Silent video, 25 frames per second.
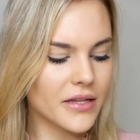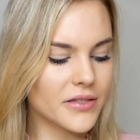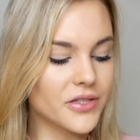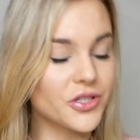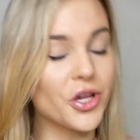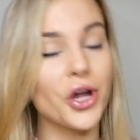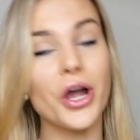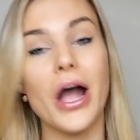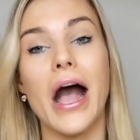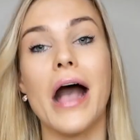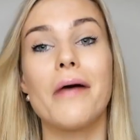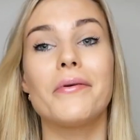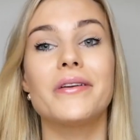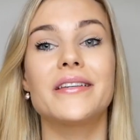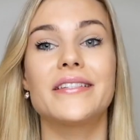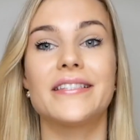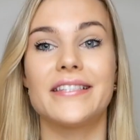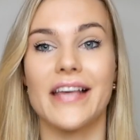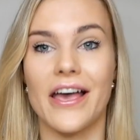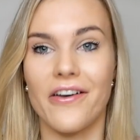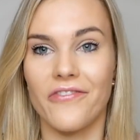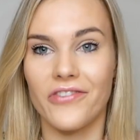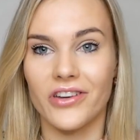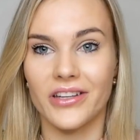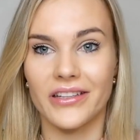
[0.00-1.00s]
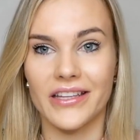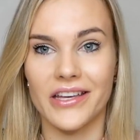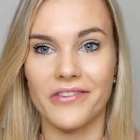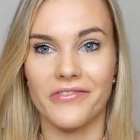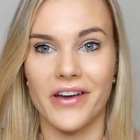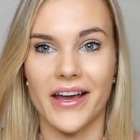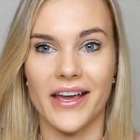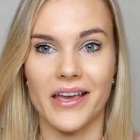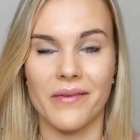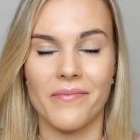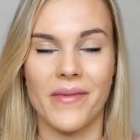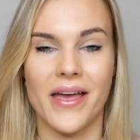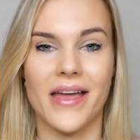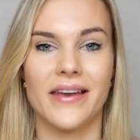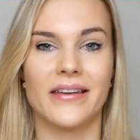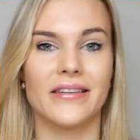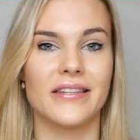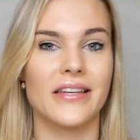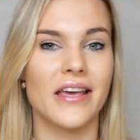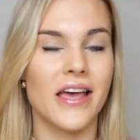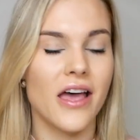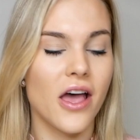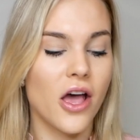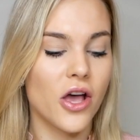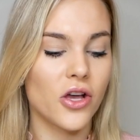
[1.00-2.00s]
So I would definitely
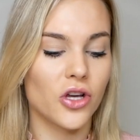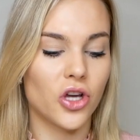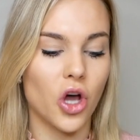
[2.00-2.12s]
recommend